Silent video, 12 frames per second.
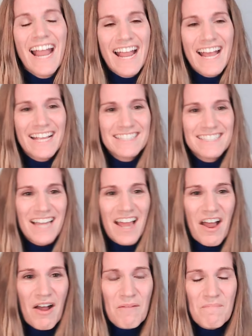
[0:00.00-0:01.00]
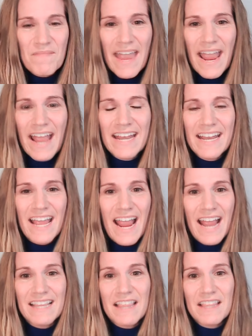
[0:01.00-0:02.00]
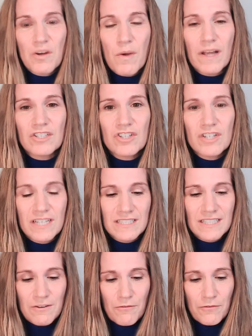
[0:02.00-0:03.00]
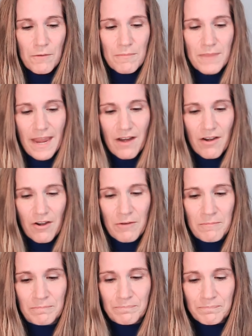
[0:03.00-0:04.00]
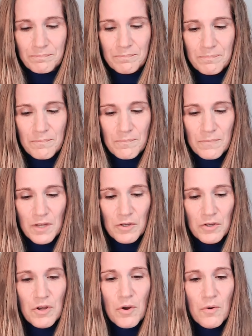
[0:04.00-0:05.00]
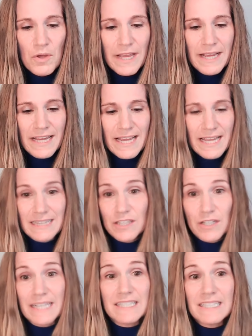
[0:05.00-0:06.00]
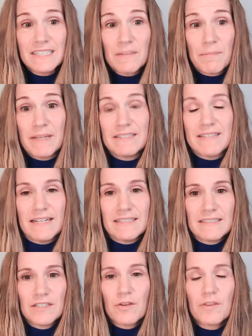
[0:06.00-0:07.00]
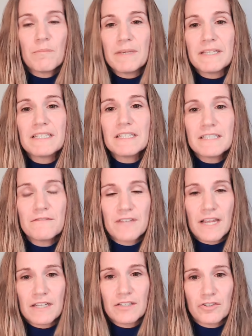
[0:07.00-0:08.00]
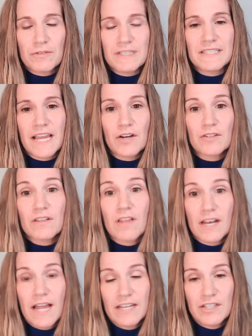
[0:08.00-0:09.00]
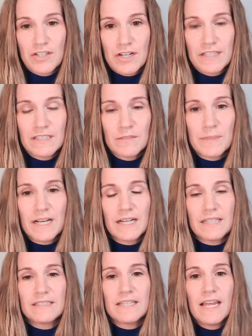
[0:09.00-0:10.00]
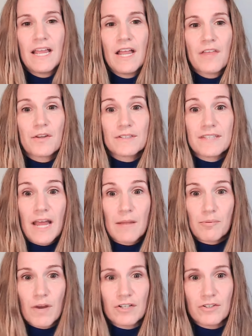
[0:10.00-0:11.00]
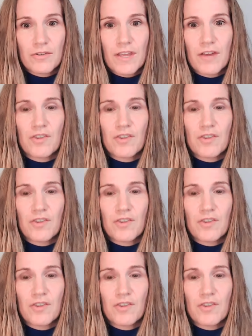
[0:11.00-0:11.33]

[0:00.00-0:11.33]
And, um, and, and then the question is from there, you know, it, it, it, this is a business. You know, the business of dentistry scares a lot of hygienists because there's that pressure there.